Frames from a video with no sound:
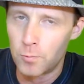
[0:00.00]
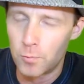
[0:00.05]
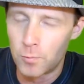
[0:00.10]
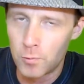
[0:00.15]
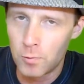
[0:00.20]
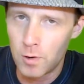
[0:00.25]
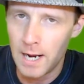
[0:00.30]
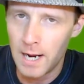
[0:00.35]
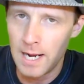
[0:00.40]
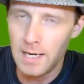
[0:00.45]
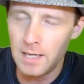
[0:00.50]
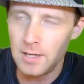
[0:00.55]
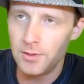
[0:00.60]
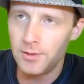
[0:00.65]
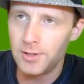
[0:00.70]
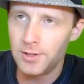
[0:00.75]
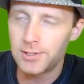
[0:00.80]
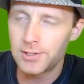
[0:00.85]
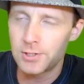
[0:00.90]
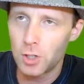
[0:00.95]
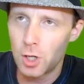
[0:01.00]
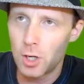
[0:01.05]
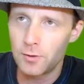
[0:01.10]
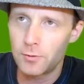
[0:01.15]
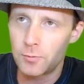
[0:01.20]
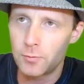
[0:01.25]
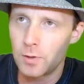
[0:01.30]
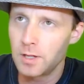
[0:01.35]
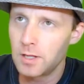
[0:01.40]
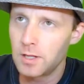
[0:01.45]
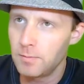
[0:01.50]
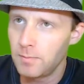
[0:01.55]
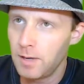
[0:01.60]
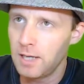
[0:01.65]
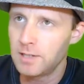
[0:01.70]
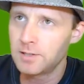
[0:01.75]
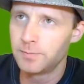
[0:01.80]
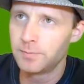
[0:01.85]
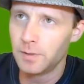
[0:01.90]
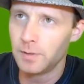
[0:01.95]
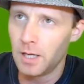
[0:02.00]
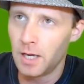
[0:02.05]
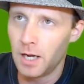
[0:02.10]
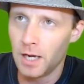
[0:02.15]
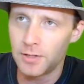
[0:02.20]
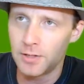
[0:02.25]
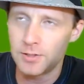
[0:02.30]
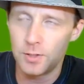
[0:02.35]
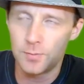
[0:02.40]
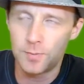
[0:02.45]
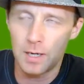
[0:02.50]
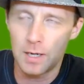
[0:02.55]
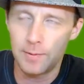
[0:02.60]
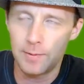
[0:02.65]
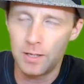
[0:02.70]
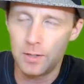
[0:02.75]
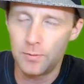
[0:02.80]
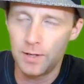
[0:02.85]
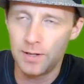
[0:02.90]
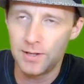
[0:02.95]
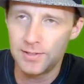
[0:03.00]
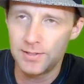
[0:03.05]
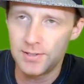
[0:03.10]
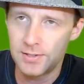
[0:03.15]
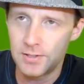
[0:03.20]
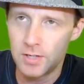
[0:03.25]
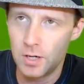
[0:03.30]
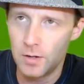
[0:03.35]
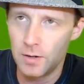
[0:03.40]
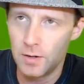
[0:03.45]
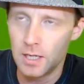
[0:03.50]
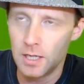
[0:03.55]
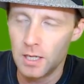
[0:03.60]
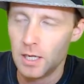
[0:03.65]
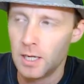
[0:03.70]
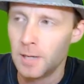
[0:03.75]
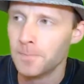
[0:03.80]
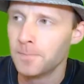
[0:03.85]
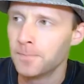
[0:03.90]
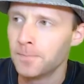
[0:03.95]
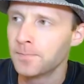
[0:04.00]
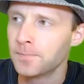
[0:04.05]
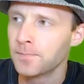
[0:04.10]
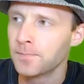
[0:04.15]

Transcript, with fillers: write the software that makes blogs, you probably know where this is going.